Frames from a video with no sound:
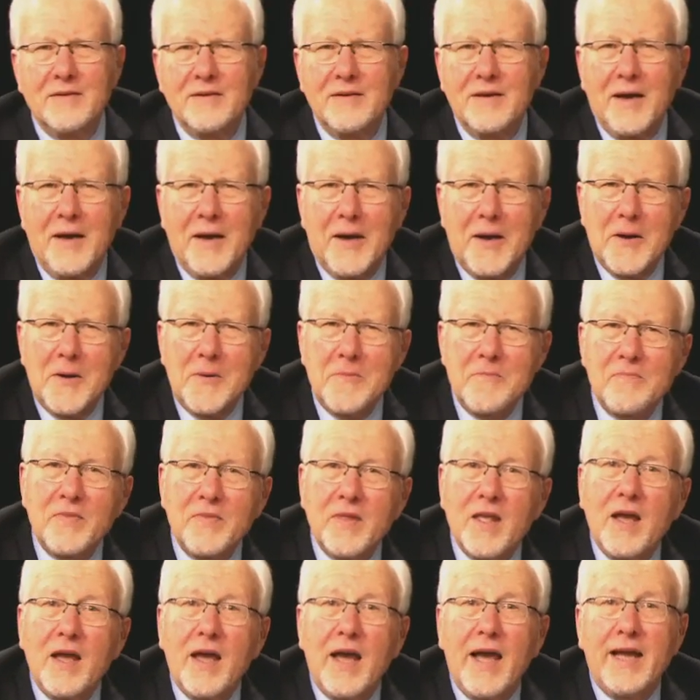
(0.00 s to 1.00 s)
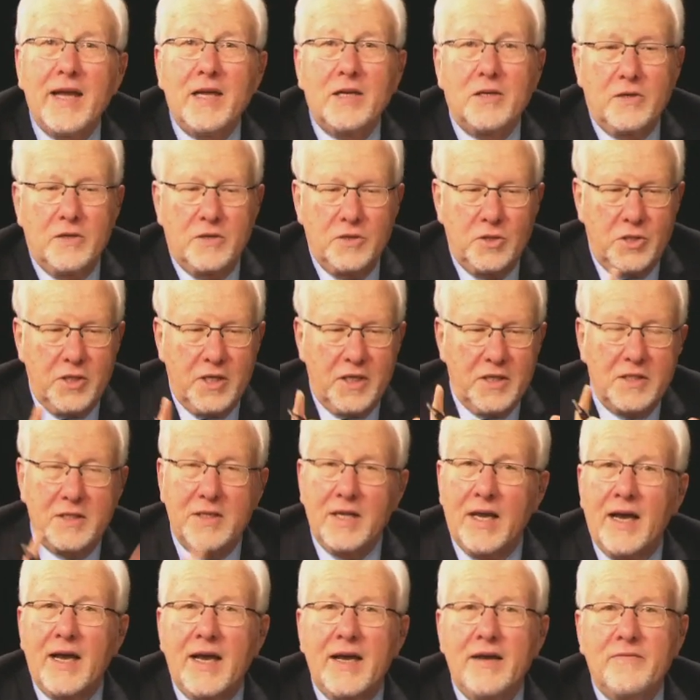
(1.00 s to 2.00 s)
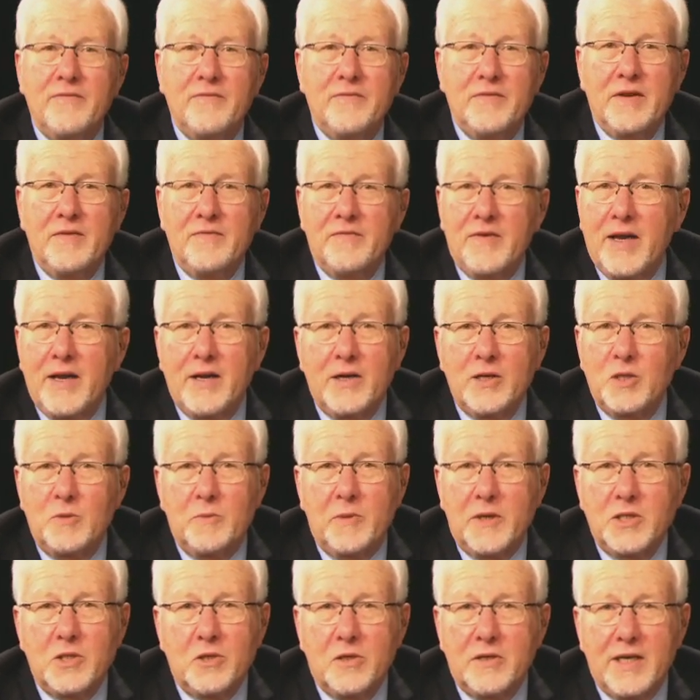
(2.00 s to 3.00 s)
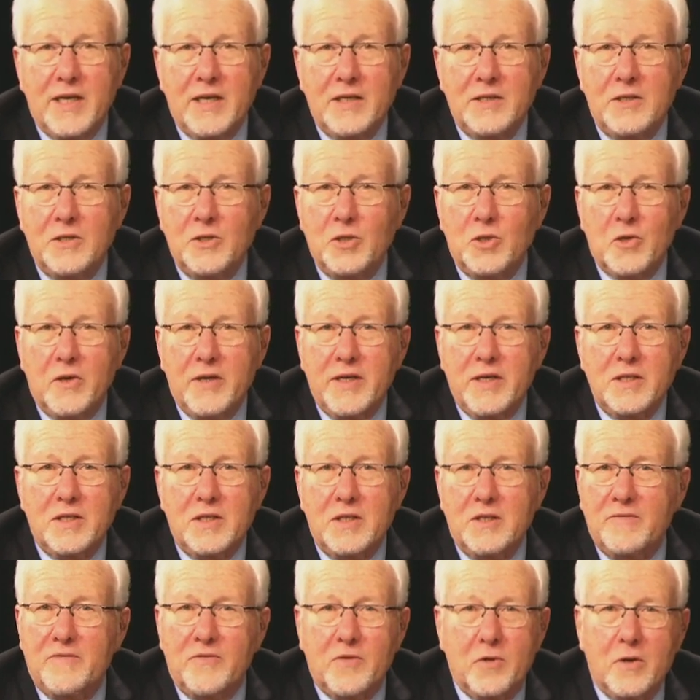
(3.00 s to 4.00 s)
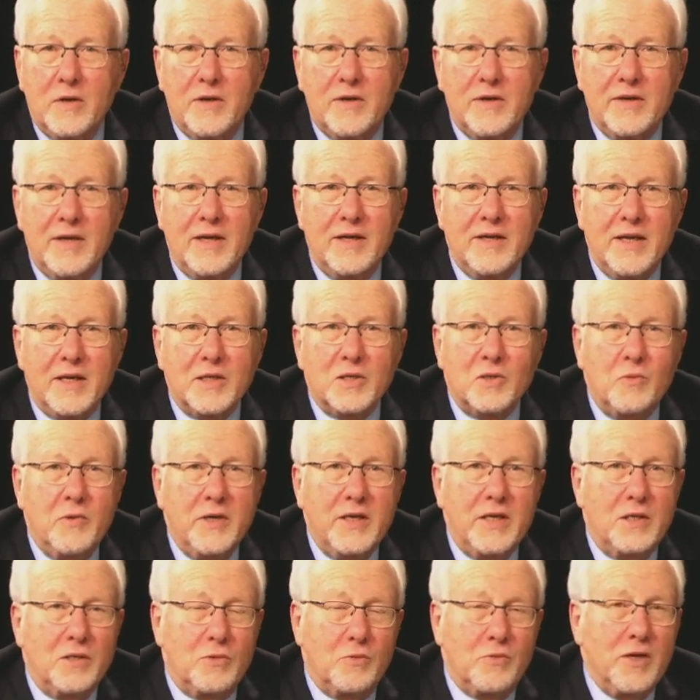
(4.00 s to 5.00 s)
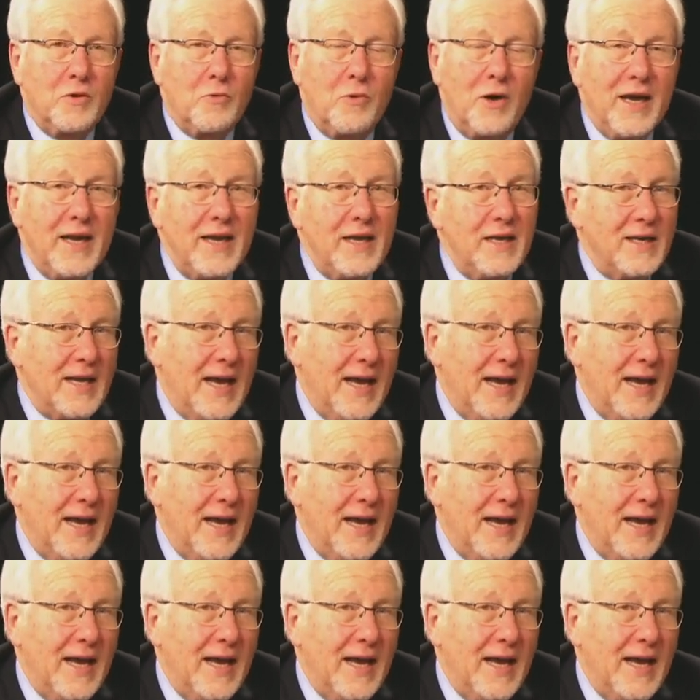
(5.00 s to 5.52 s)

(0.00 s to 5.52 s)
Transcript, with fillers: Um, and just, I've invited a special guest to join us for uh, next week's Rewind.